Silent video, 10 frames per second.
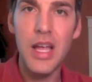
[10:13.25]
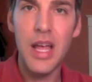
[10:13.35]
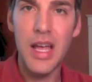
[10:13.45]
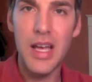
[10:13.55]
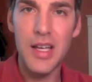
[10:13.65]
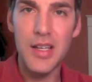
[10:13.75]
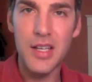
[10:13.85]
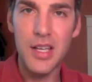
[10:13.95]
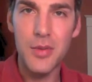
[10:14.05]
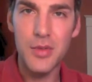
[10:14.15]
And
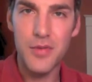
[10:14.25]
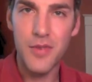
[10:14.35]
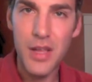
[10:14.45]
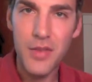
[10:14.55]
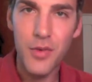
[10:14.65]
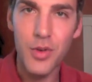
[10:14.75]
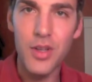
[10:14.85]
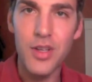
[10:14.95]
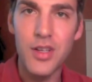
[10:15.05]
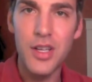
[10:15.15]
he was
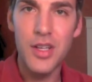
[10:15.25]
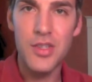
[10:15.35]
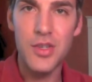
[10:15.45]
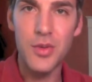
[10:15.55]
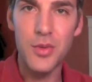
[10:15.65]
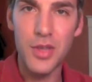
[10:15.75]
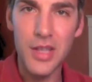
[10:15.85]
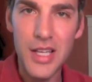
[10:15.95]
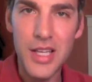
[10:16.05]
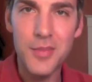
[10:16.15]
faithful to
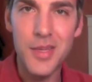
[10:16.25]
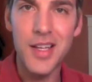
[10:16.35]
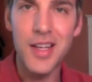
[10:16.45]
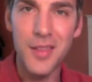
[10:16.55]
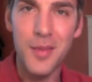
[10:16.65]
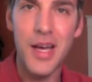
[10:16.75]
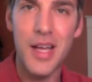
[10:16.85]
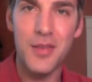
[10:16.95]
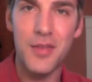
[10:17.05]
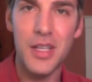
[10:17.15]
lead me in the
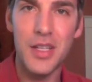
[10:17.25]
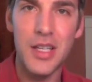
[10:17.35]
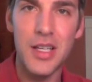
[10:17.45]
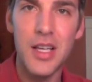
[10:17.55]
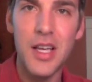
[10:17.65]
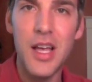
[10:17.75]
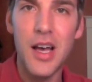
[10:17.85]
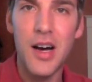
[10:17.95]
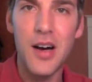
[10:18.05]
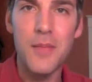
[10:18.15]
path of healing.
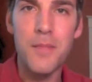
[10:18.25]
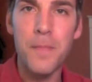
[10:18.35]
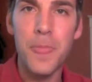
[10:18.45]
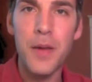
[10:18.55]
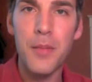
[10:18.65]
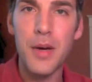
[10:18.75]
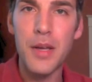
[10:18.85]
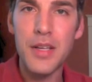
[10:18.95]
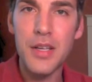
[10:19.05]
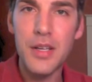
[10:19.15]

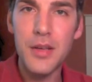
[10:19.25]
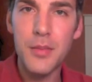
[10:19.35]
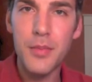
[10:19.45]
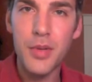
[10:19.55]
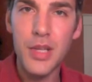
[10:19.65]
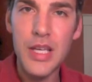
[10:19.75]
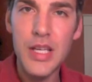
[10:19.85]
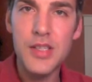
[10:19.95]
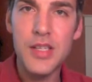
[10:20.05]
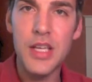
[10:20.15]
But
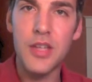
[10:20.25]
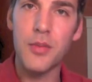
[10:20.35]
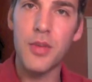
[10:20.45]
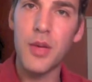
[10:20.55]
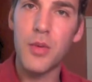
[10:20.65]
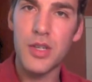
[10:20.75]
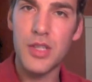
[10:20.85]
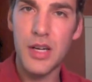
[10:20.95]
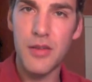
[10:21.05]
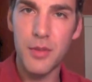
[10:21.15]
please get your blood work
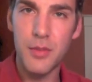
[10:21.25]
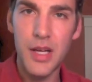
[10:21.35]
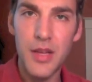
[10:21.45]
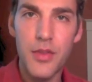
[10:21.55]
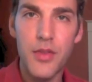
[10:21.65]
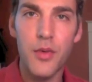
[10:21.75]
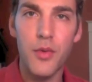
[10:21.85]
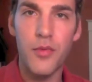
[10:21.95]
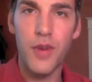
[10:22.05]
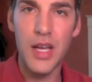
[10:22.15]
done every month.
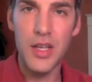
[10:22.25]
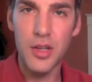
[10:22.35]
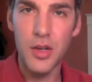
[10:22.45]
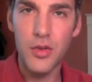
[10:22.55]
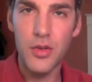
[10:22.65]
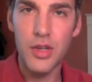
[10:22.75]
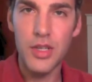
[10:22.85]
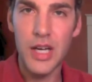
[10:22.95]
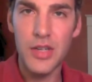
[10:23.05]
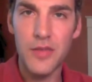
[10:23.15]
Find a
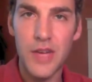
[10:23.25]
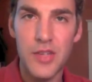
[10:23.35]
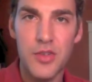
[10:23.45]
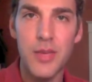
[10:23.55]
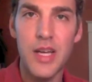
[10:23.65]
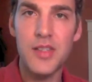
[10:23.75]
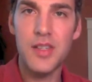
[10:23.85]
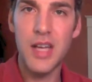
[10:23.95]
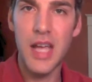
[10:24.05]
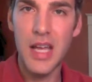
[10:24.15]
doctor of natural
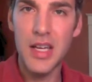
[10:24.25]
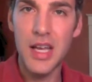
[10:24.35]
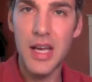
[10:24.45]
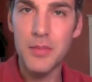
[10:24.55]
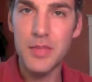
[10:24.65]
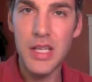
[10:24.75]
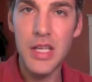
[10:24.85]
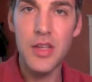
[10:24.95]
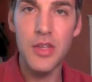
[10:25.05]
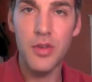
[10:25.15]
medicine and an
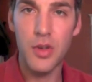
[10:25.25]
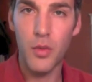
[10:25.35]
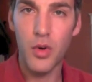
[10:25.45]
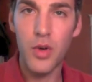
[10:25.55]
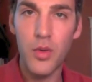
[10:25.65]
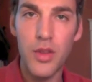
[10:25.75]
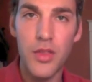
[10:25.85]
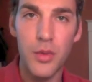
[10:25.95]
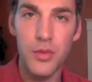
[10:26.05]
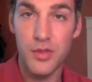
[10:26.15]
MD that you can work with
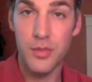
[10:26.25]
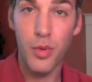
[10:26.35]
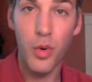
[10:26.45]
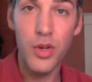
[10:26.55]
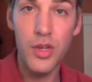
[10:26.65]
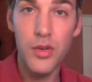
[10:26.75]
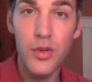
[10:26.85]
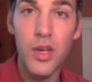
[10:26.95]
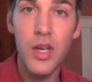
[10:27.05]
that will support you